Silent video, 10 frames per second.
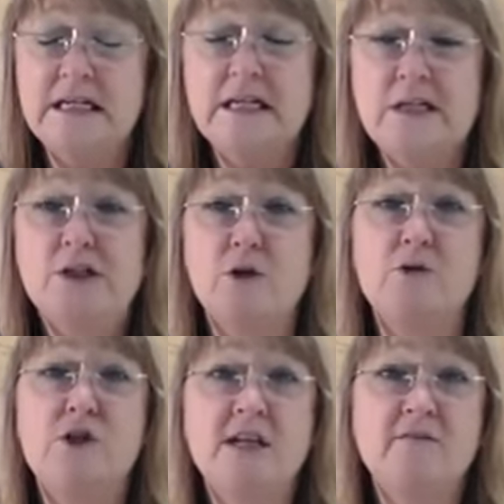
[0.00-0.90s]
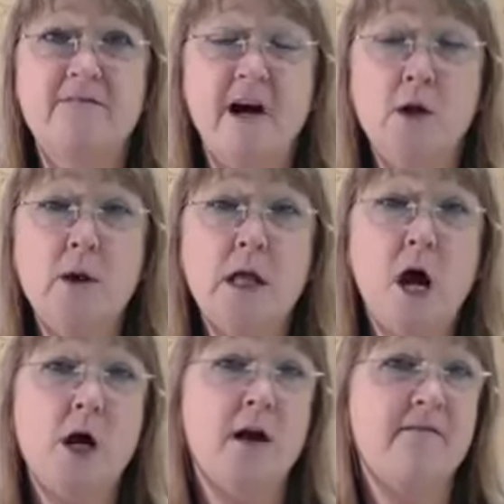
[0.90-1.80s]
So just follow
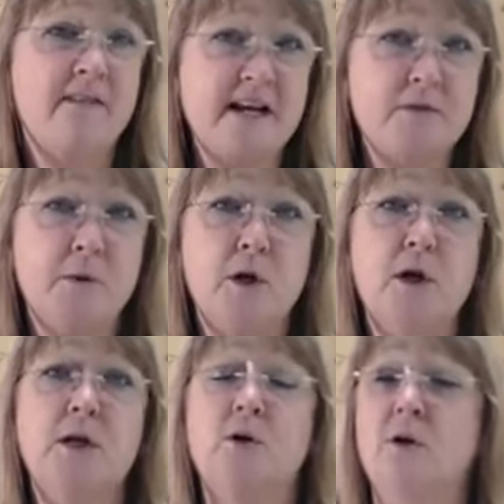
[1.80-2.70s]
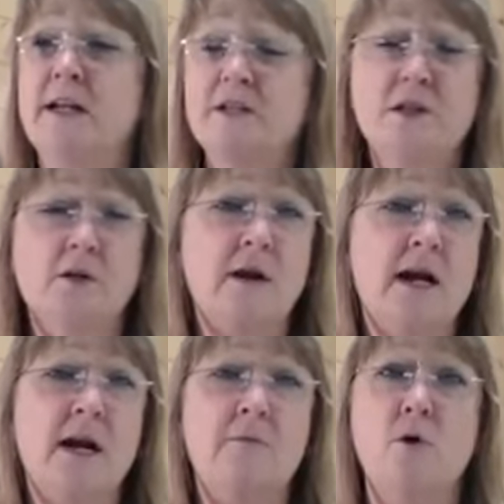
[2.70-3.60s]
along on Facebook or
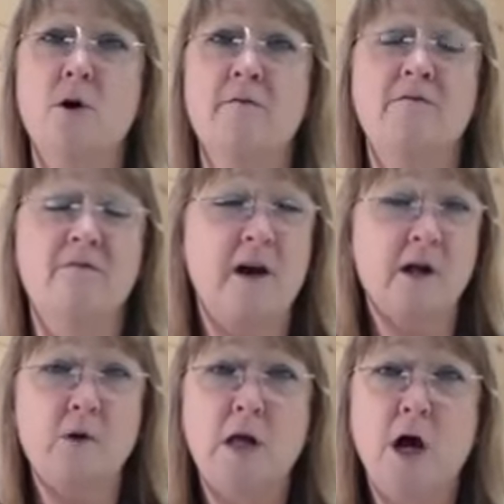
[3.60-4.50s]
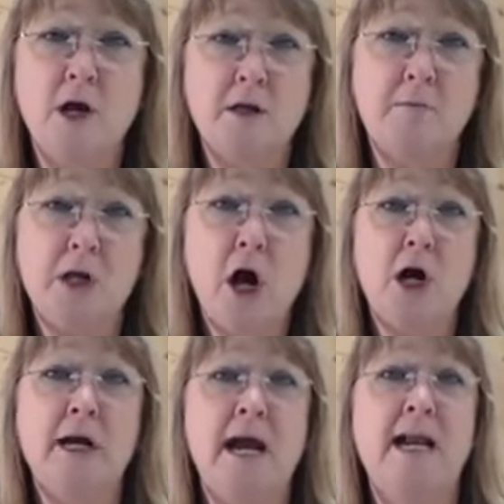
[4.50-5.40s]
Instagram, or follow along on the
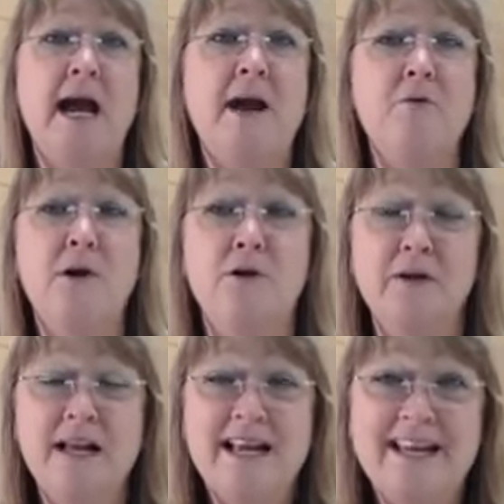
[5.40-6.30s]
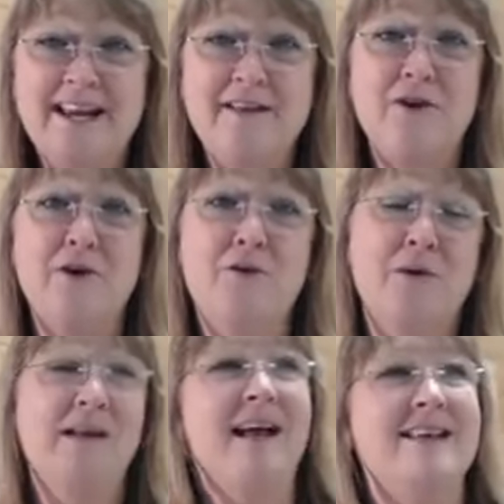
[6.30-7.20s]
blog, and I will give you,
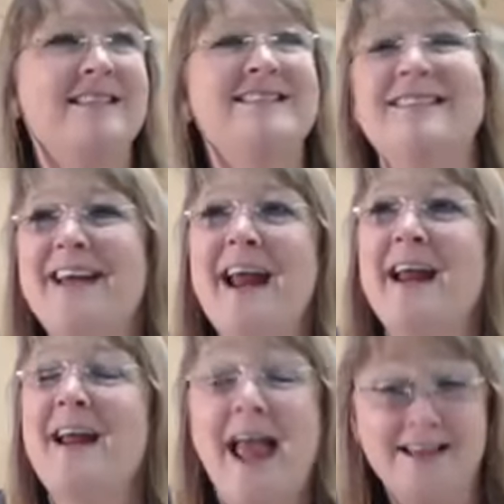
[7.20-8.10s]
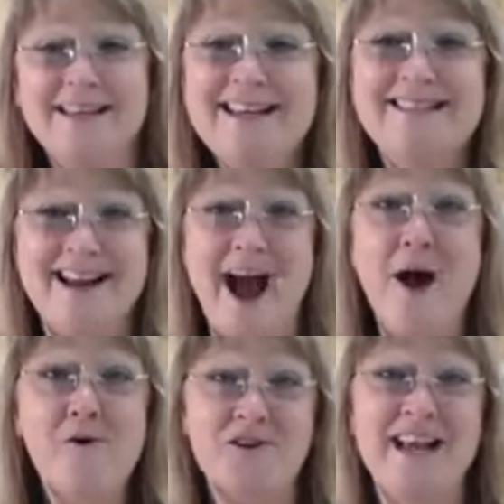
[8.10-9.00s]
well, as in today, at least an
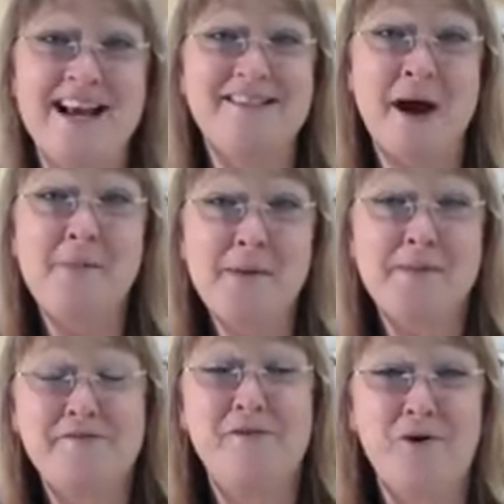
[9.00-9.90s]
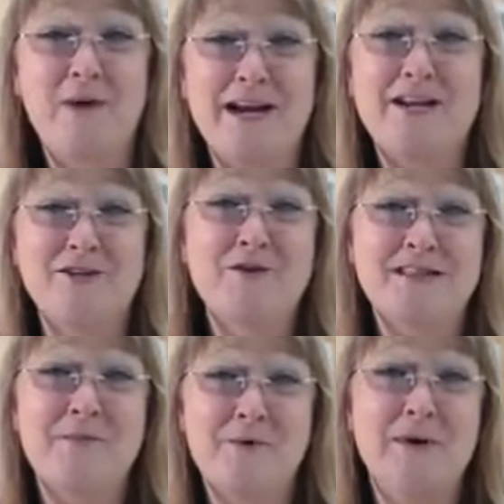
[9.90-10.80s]
hour's heads up before we do
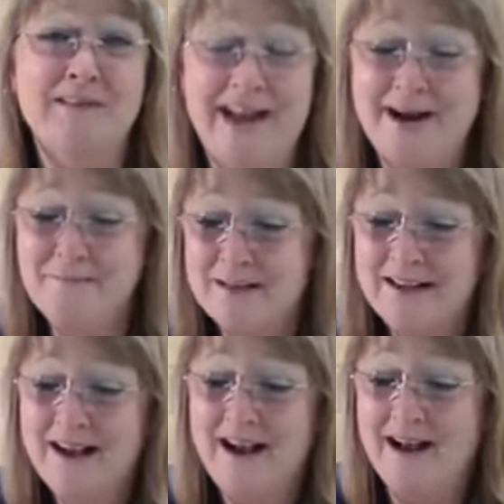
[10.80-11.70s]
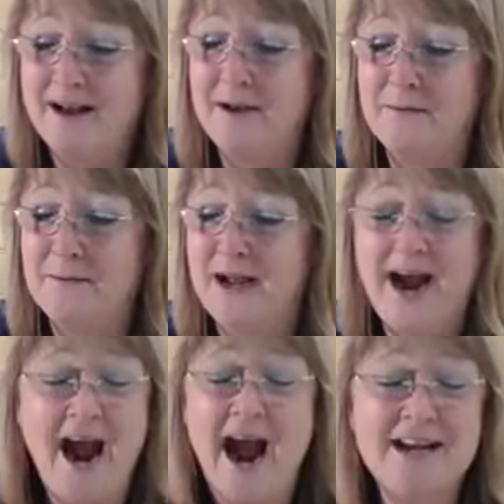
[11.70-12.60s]
some QuiltCam.
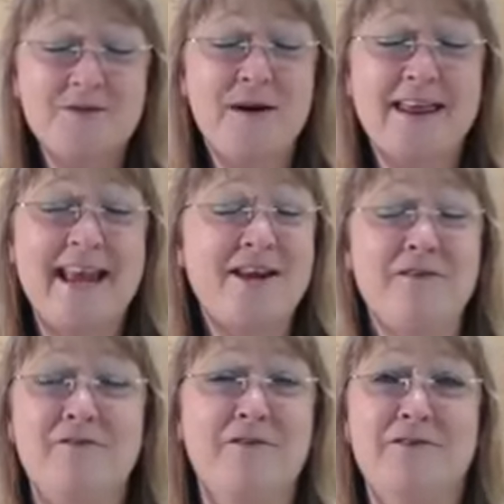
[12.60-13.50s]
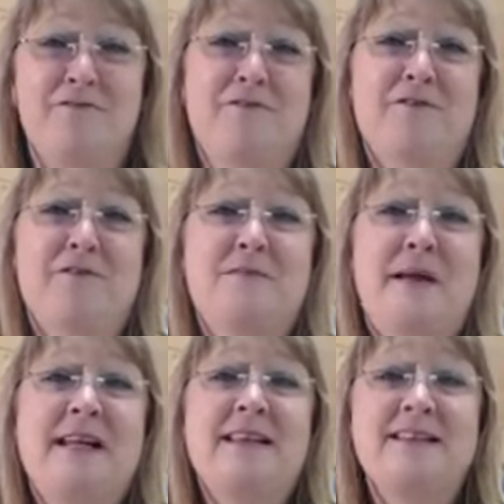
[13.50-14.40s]
I just want to thank you for
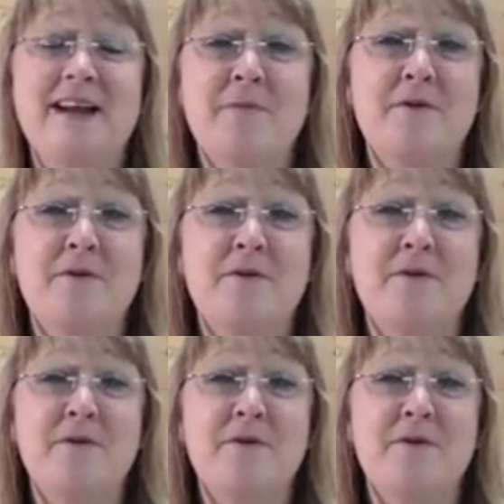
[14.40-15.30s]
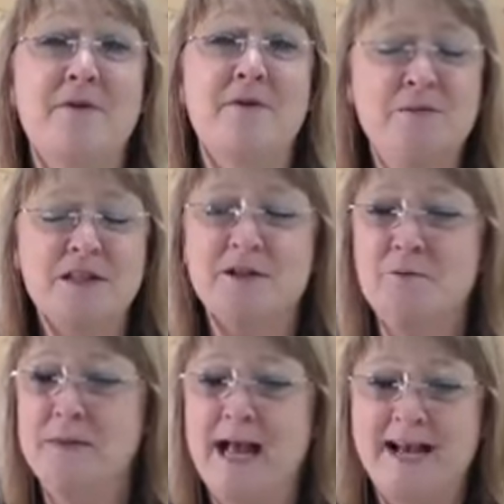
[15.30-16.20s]
spending this time with me. I had an
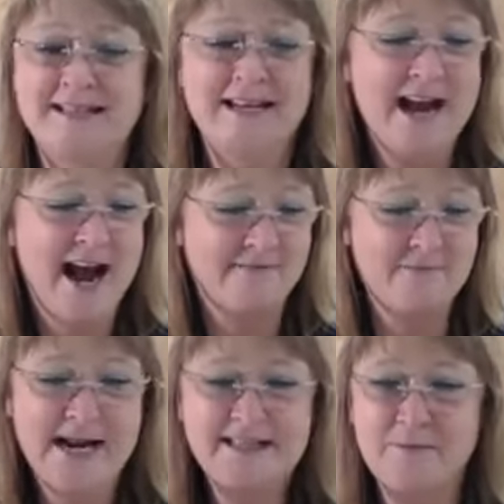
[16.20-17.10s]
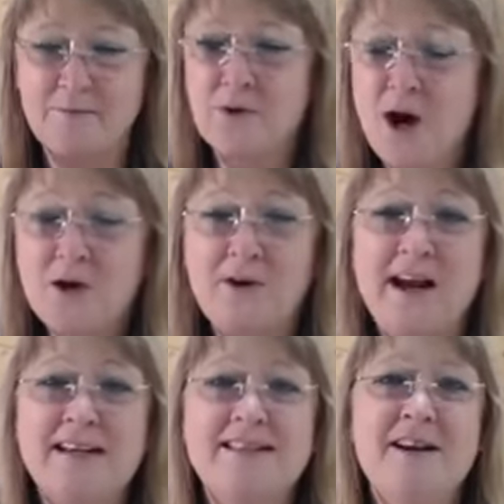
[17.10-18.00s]
absolute blast. I've made some
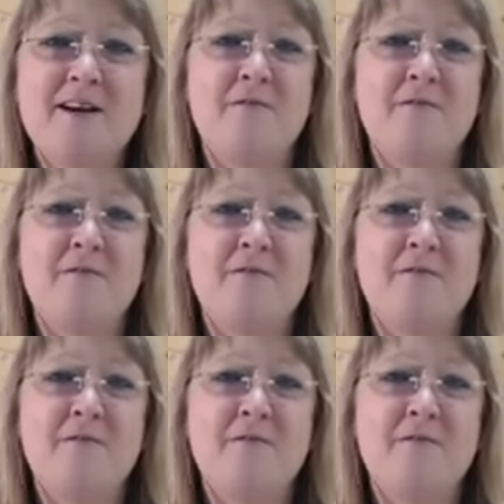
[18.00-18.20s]
progress.